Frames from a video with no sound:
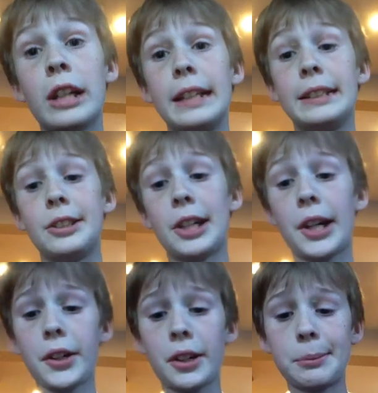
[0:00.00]
Okay, so
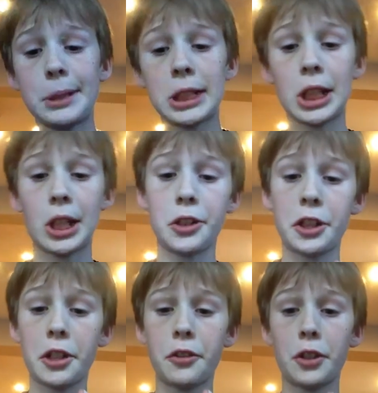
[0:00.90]
now I'm just going to
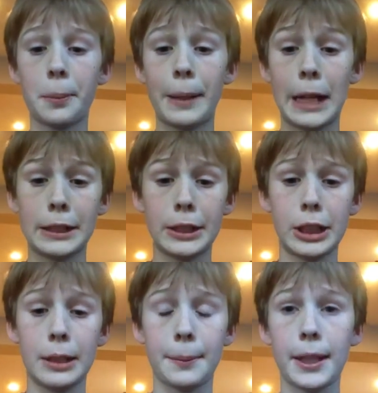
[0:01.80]
look over the
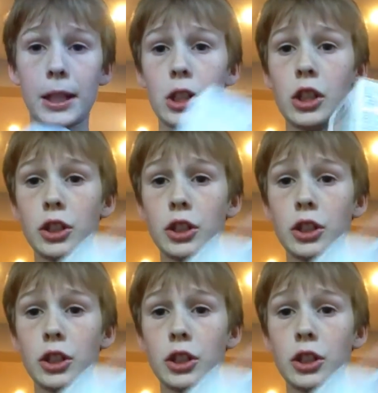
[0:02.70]
packaging a bit.